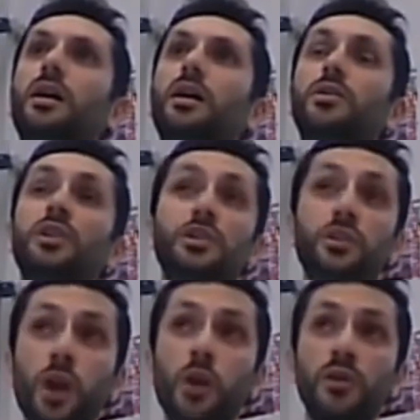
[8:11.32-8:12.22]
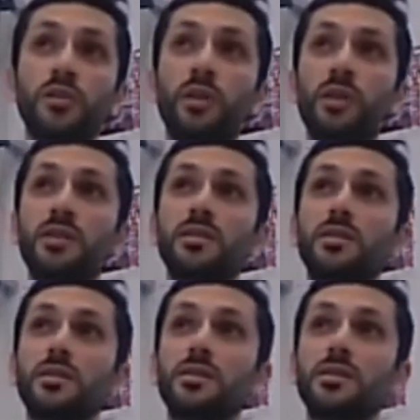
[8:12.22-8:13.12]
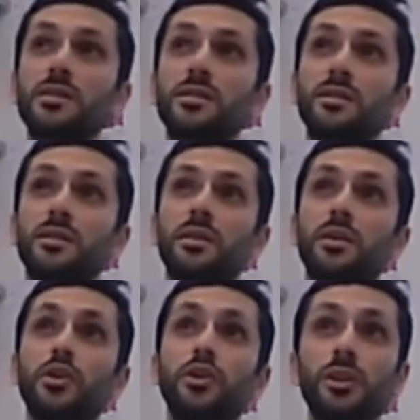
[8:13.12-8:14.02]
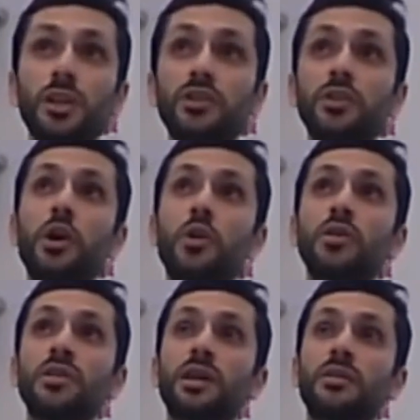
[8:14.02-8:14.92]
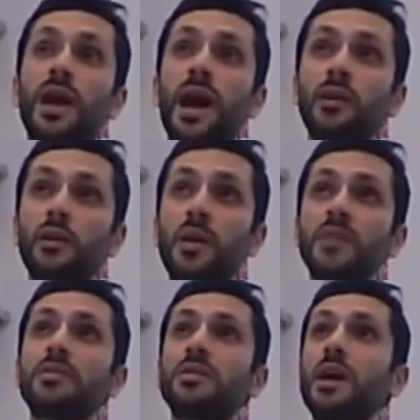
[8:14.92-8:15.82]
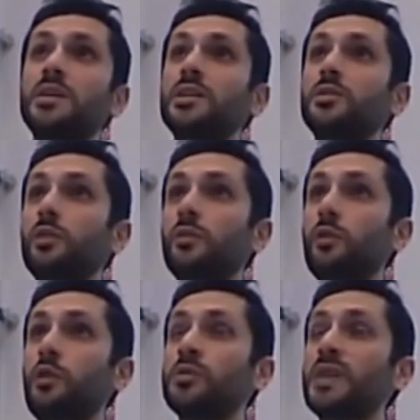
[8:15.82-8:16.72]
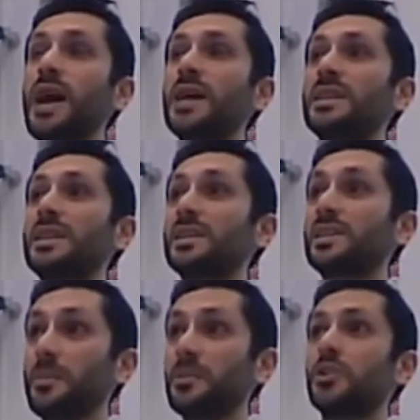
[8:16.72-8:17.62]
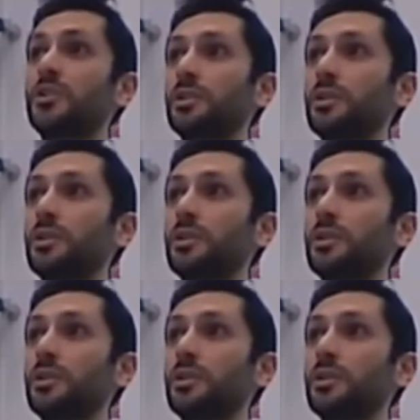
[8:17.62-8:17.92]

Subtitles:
You need to know this, brothers and sisters. You need to know this, that AhlulBayt societies were formed as an exception.